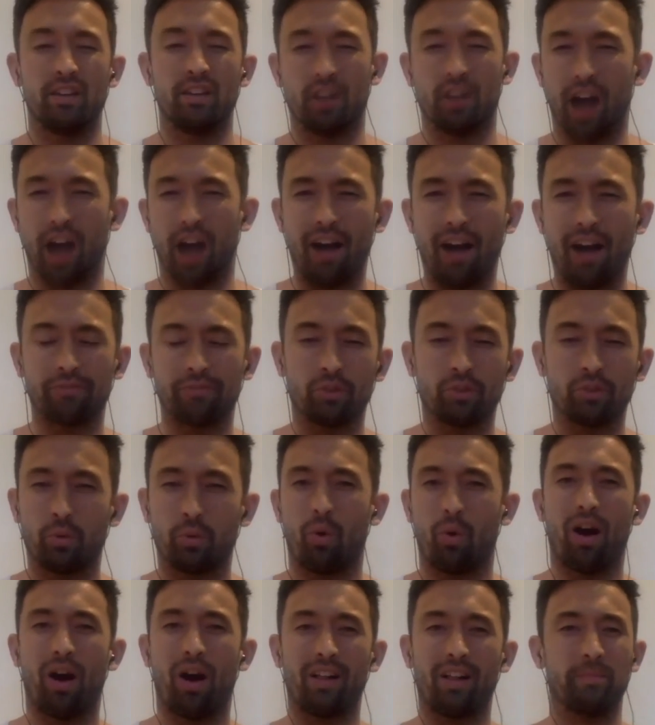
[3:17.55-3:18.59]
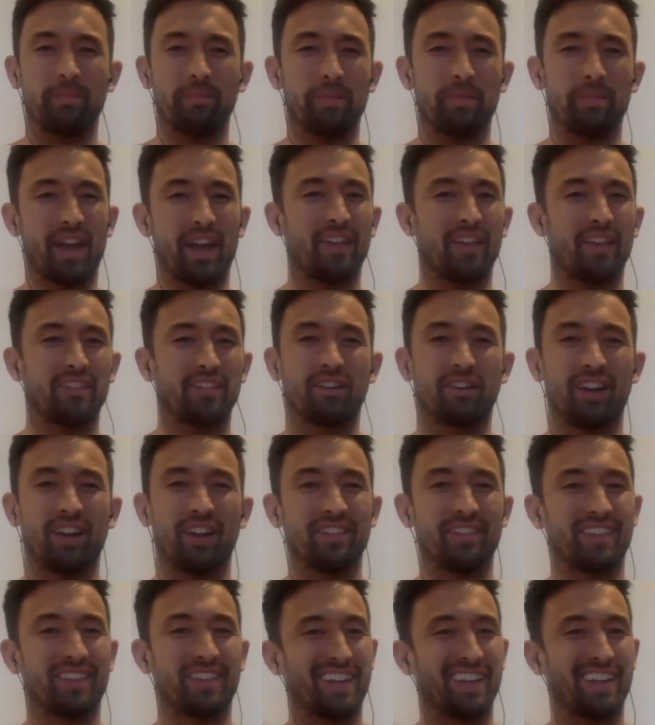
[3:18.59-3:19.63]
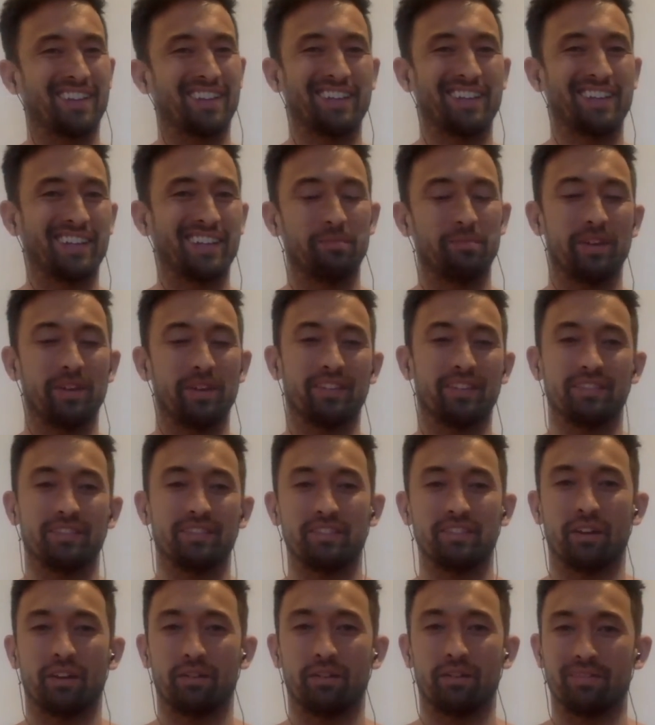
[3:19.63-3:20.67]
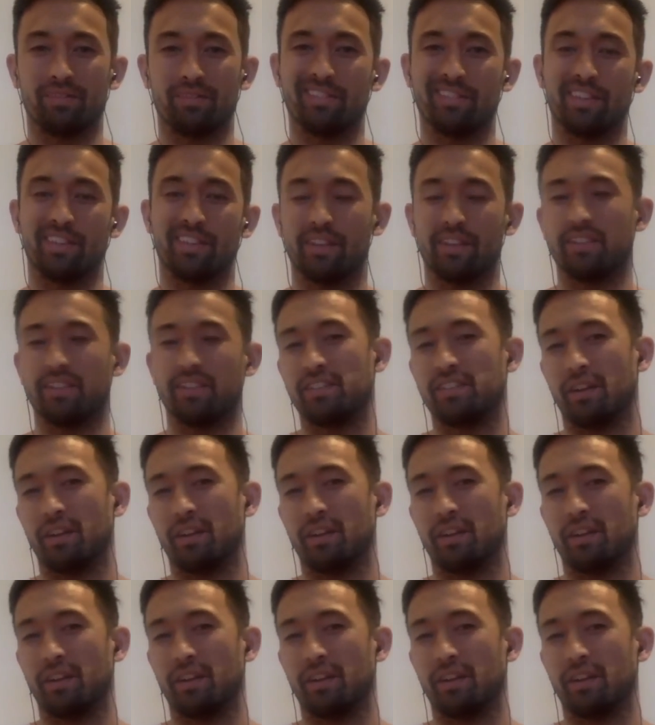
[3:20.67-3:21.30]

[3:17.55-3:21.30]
You know, after a while, I began to kind of get a little bit, you know,